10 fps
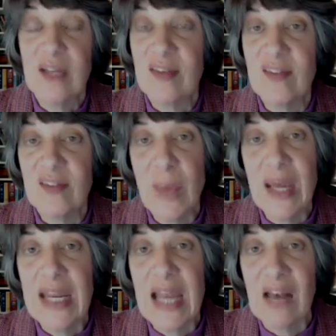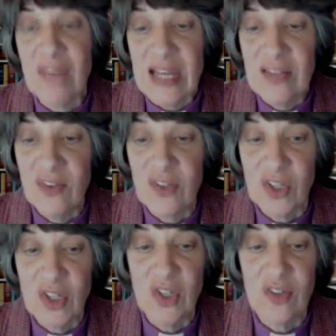since many have
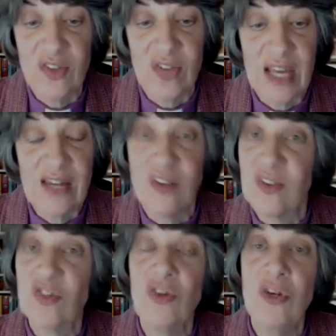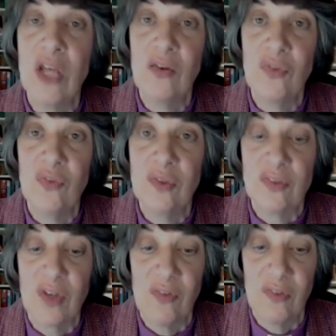insecure status through no
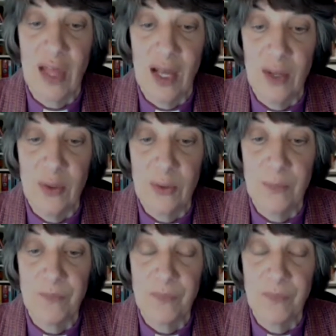fault of their own.